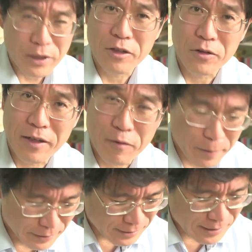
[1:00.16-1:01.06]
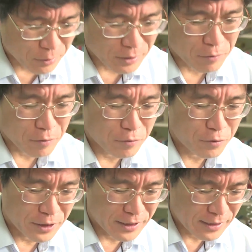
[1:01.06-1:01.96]
willing to give away the secret for
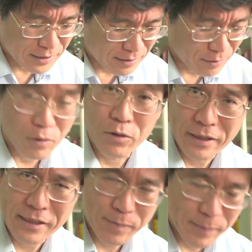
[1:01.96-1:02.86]
free on this